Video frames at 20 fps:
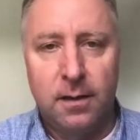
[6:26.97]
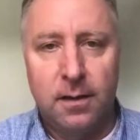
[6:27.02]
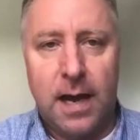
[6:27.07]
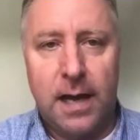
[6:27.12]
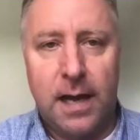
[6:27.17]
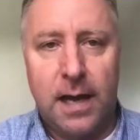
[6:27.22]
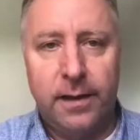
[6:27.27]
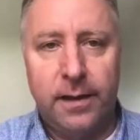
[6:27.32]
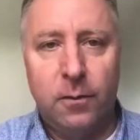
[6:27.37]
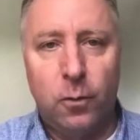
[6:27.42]

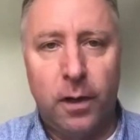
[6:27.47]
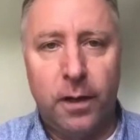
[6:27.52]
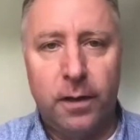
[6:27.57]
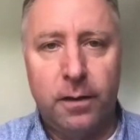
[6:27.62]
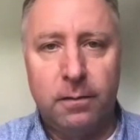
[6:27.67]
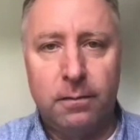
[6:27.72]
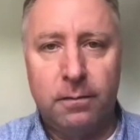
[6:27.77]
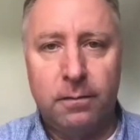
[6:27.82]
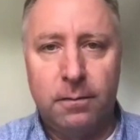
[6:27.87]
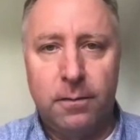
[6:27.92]
highlight
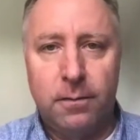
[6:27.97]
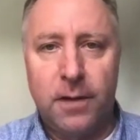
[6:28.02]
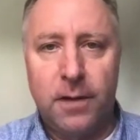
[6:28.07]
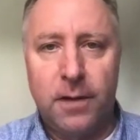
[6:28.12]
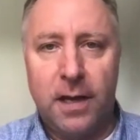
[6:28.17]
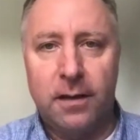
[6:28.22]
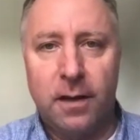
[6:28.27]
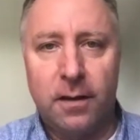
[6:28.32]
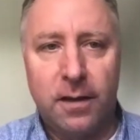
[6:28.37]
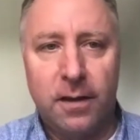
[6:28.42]
one
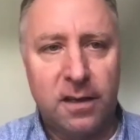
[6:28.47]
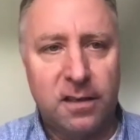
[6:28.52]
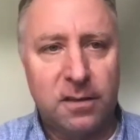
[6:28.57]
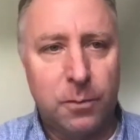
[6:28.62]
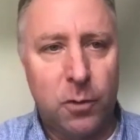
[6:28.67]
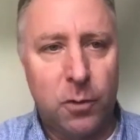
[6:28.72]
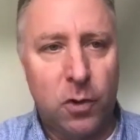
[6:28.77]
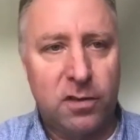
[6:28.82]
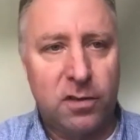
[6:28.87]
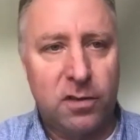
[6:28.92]
thing that I think is
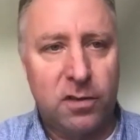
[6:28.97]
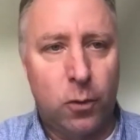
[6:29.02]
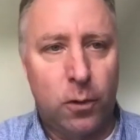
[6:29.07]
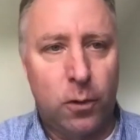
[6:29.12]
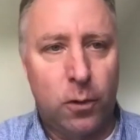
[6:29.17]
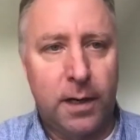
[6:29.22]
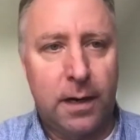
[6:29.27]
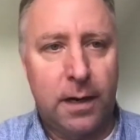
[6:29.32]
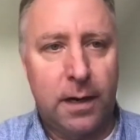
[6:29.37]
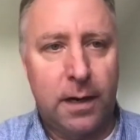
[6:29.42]
most
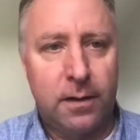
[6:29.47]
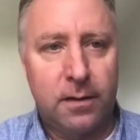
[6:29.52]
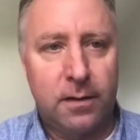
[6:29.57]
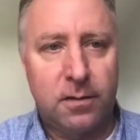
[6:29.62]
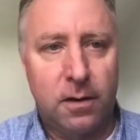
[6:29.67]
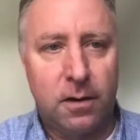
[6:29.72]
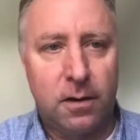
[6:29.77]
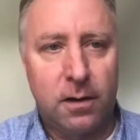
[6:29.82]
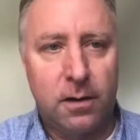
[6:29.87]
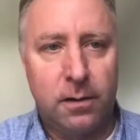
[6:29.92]
important out of this
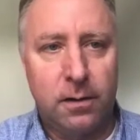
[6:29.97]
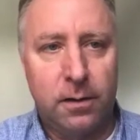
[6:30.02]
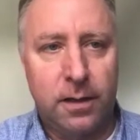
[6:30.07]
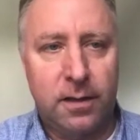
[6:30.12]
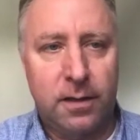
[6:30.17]
article,